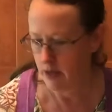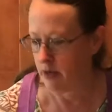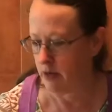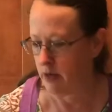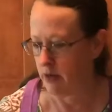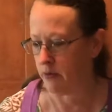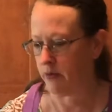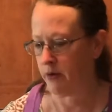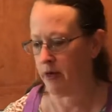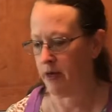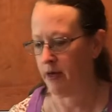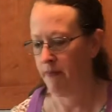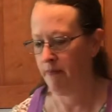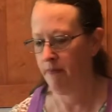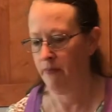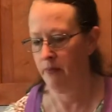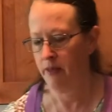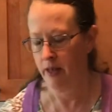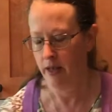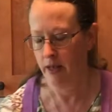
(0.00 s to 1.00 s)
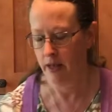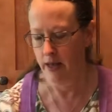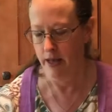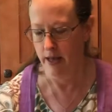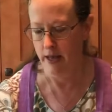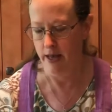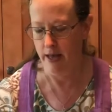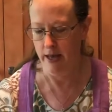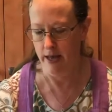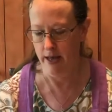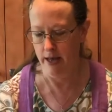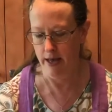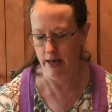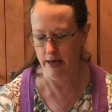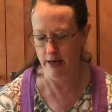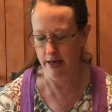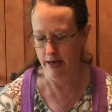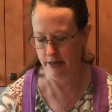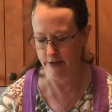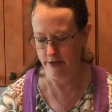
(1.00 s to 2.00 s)
Okay.
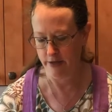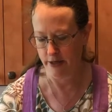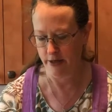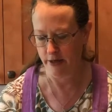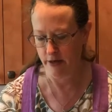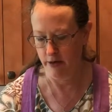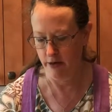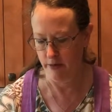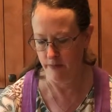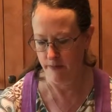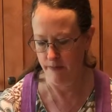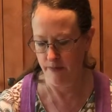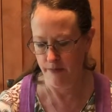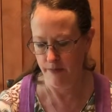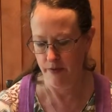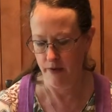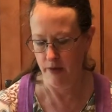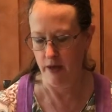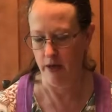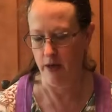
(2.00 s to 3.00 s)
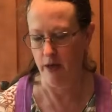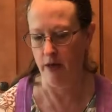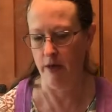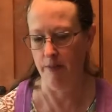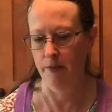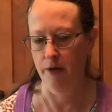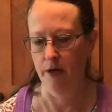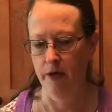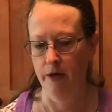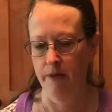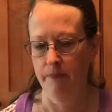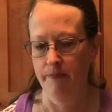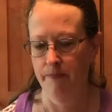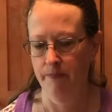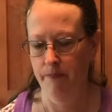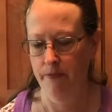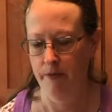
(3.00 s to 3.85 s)
And as I go, I'm going to